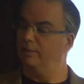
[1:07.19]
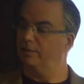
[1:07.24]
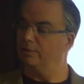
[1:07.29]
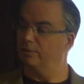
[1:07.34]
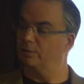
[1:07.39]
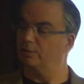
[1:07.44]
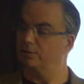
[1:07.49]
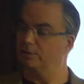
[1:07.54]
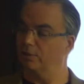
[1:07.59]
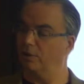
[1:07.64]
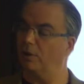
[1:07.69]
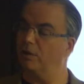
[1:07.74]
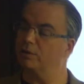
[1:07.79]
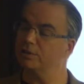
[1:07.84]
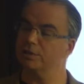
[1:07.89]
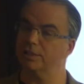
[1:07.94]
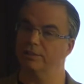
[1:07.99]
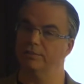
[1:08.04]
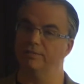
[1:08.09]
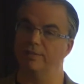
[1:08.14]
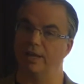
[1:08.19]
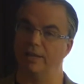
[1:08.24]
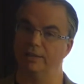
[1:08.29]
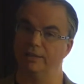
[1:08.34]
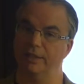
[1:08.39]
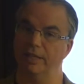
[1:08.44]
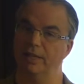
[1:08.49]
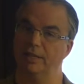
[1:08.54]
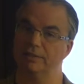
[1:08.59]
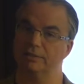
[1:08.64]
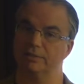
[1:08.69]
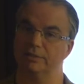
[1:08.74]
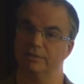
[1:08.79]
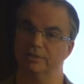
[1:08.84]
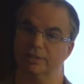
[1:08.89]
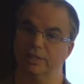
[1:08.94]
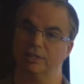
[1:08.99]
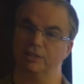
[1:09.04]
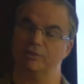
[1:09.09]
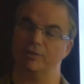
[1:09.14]
those long-chain fatty acids
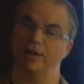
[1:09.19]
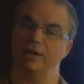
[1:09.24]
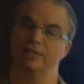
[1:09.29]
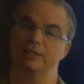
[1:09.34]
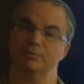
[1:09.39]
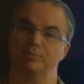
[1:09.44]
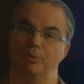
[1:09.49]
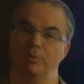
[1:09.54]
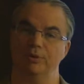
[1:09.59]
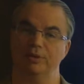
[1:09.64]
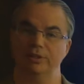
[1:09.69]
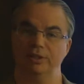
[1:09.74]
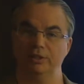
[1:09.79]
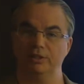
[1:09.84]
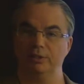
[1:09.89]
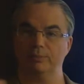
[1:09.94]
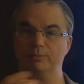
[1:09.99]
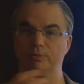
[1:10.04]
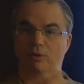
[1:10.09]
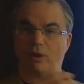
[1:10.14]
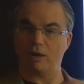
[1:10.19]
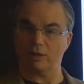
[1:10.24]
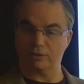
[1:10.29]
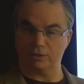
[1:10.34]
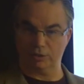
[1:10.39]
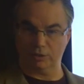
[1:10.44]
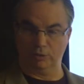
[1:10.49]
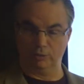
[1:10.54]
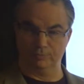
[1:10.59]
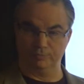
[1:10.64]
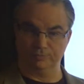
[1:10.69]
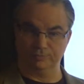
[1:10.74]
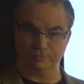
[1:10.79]
get transported into the peroxisome,